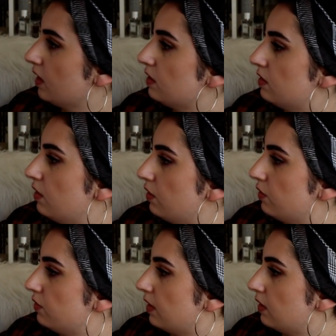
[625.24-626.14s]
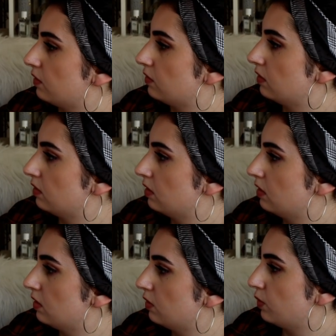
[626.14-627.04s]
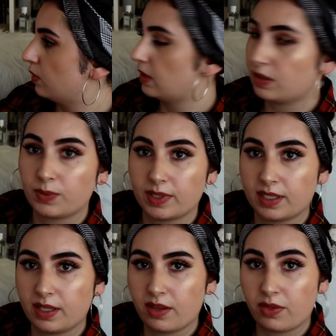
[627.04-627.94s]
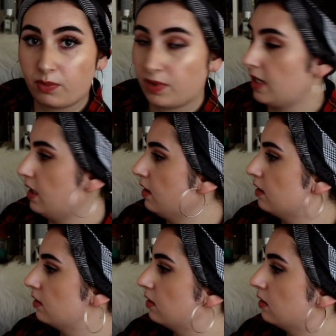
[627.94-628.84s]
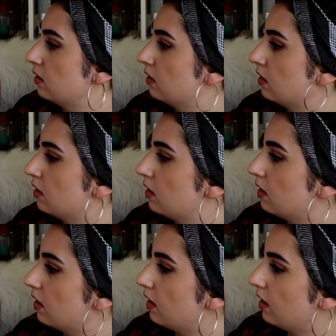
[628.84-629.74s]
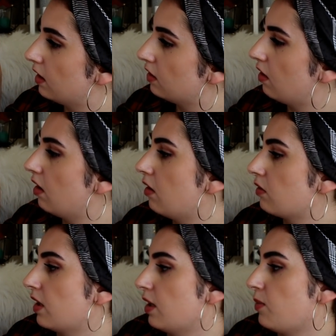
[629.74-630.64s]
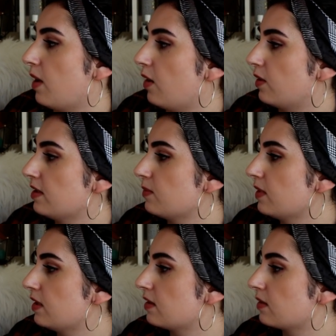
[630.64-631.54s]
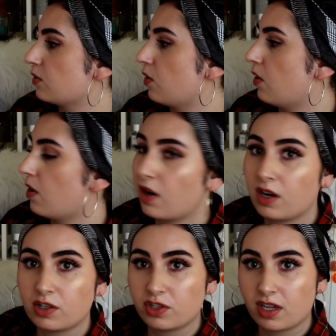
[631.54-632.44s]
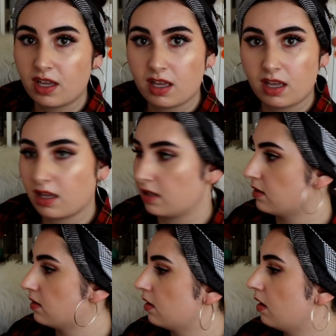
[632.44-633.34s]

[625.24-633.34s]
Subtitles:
So now we have 23. And okay, wow, this one is gorgeous.